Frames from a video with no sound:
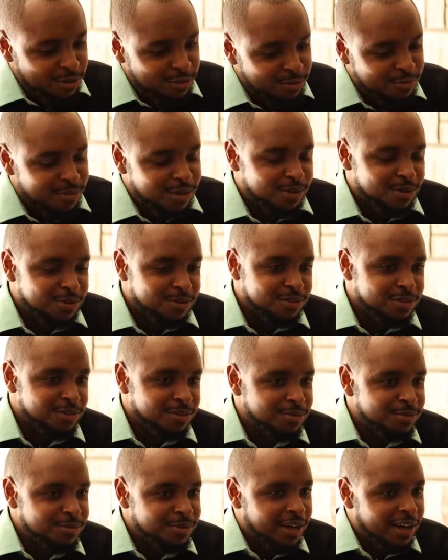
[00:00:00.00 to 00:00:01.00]
to you because
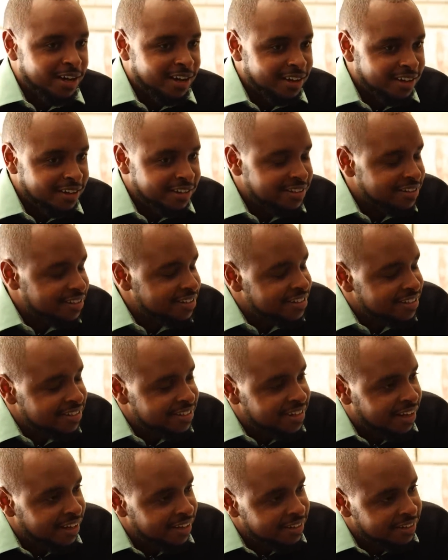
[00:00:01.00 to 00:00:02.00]
you are
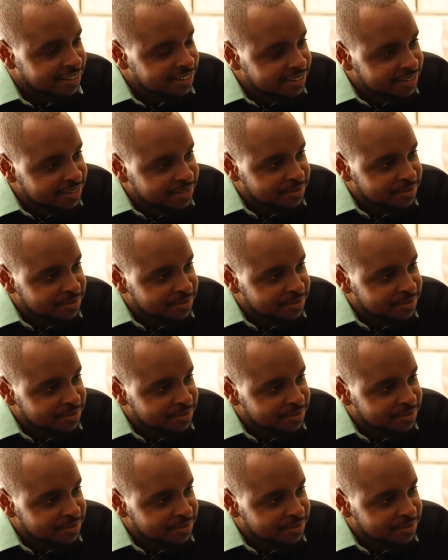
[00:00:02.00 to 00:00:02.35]
his dad.